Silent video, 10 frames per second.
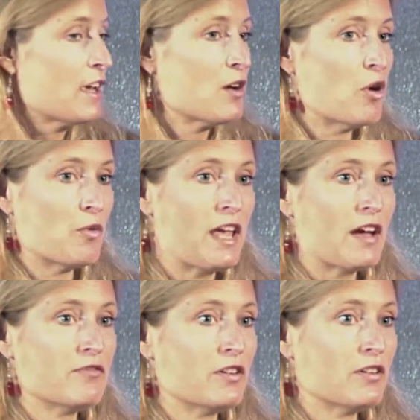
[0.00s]
but we
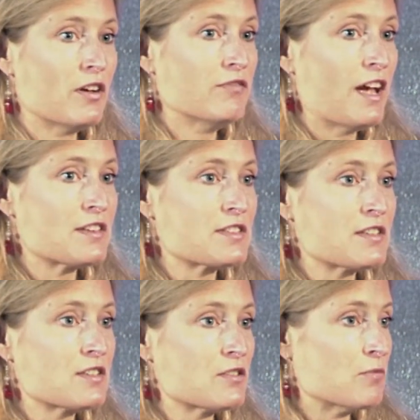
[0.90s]
have a vast
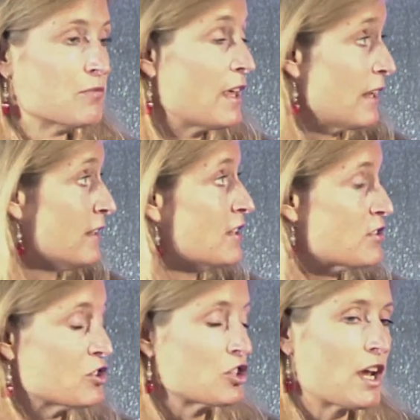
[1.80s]
system that needs
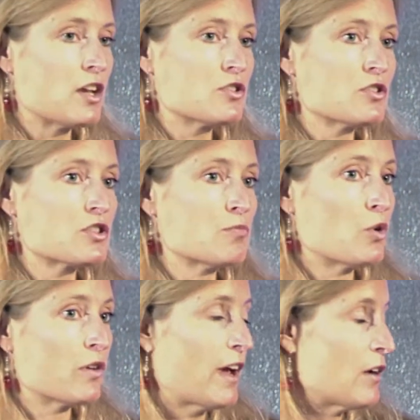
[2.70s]
to change, and
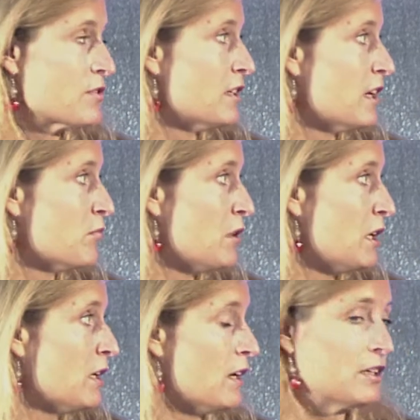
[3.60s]
supportive housing can
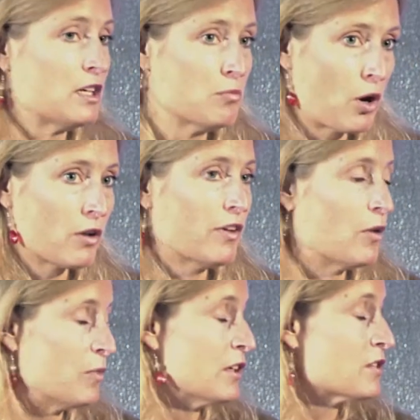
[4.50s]
be a key part of
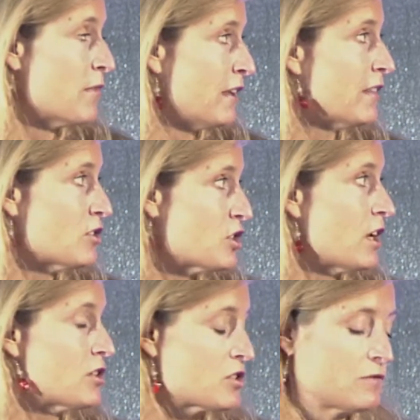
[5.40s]
helping us make that change.